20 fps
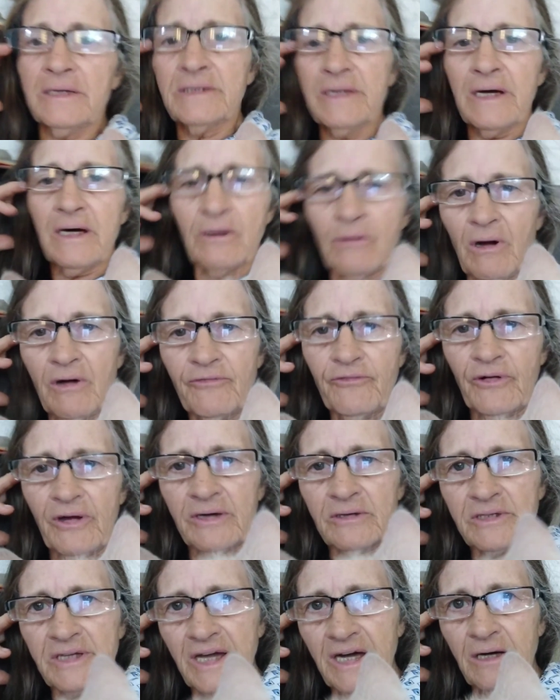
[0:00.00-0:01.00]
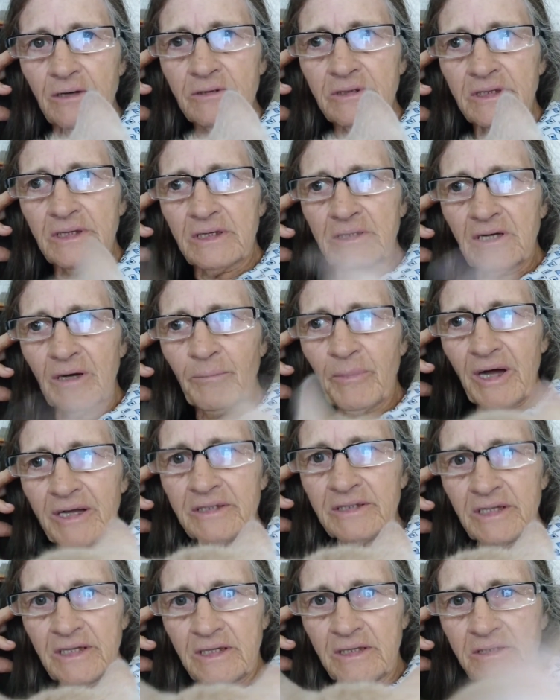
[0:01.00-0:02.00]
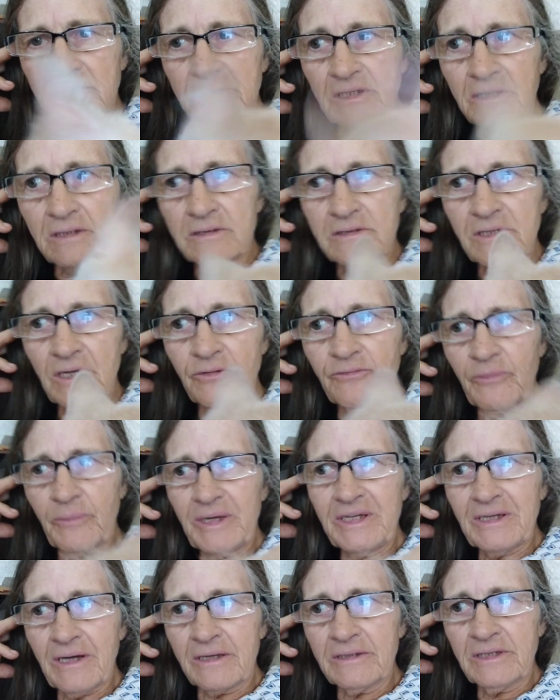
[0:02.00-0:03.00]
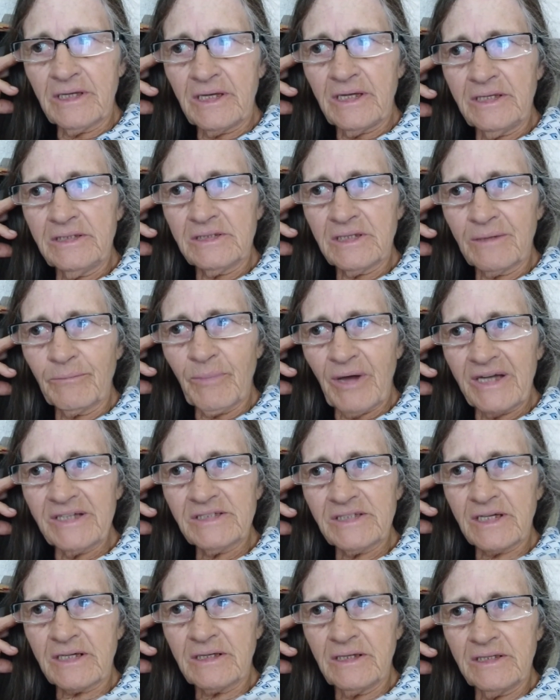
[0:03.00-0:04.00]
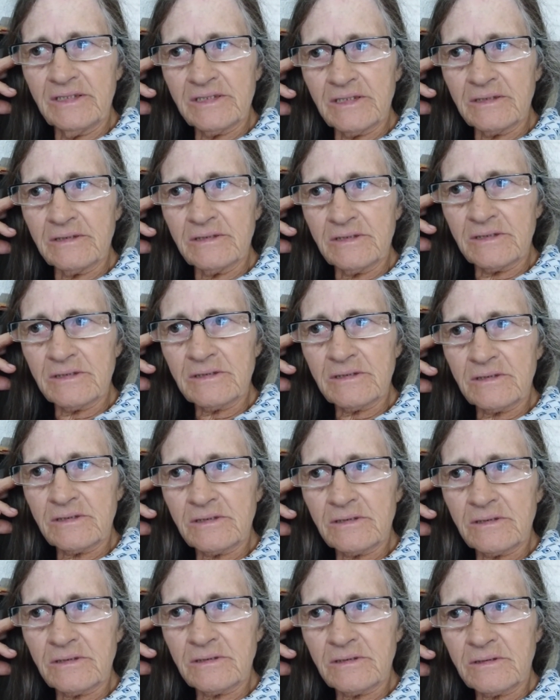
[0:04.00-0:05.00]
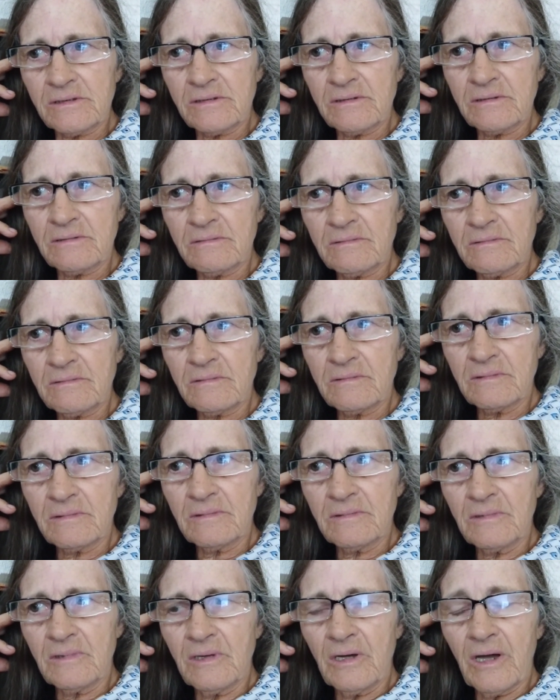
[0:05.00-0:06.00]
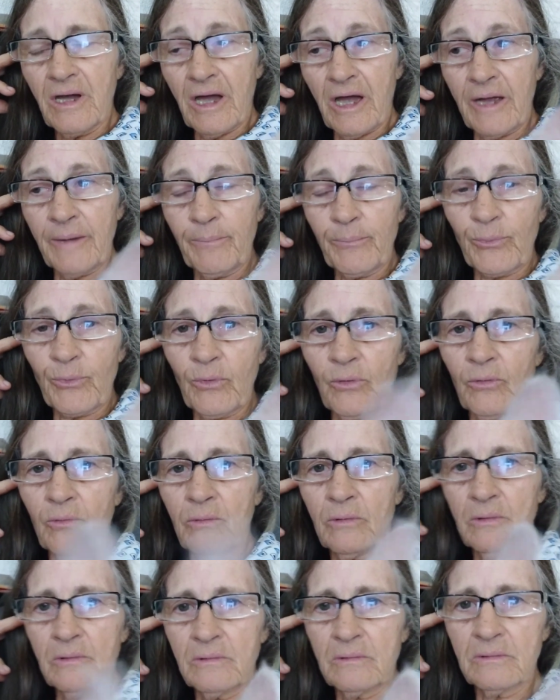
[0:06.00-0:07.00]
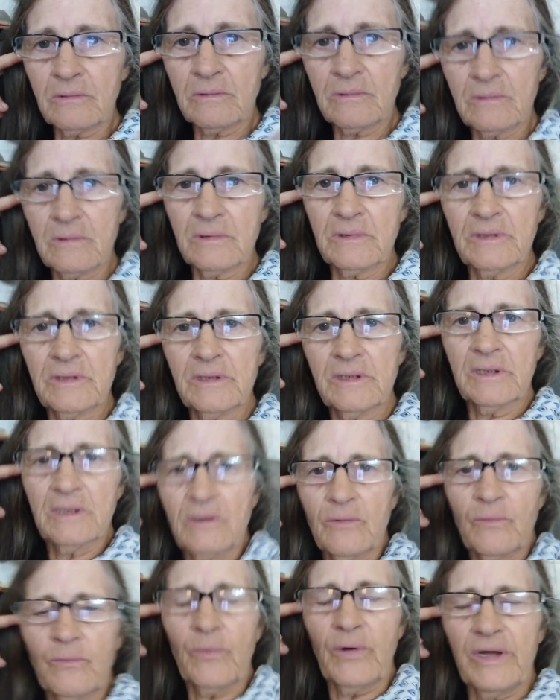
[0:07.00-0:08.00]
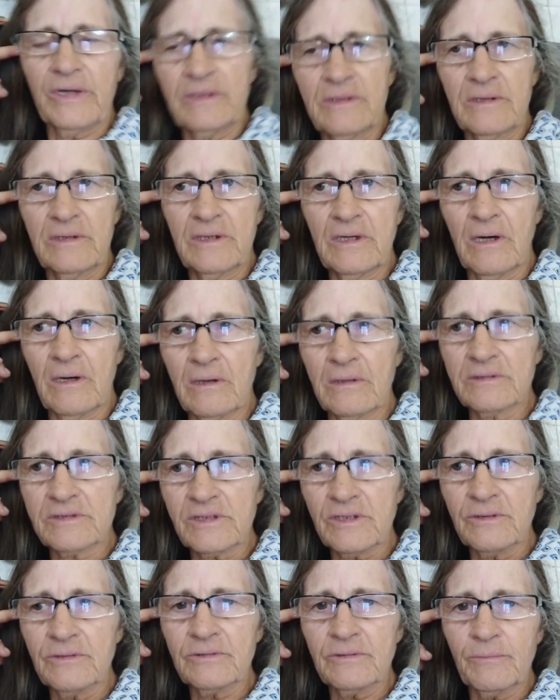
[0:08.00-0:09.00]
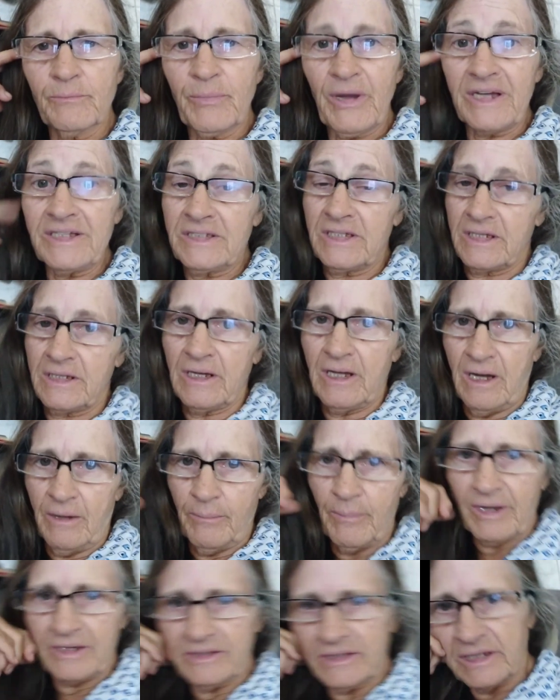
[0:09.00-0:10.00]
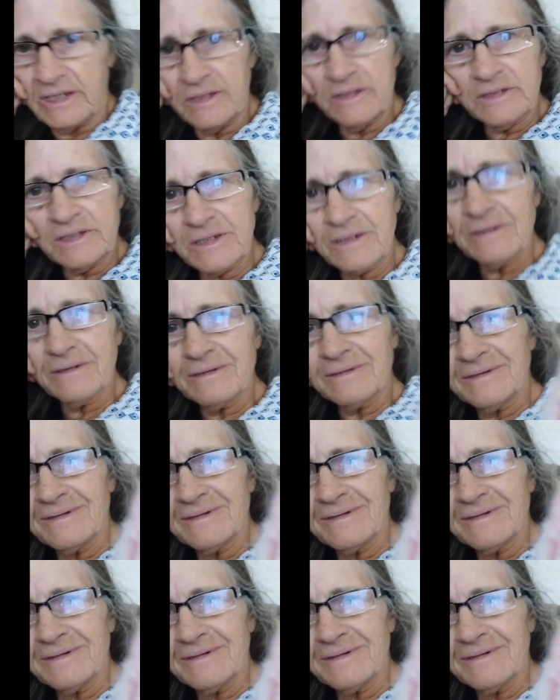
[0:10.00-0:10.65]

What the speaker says: And now I found out that I'm under-eating. So I've been under-eating basically since April. So basically I'm under-eating.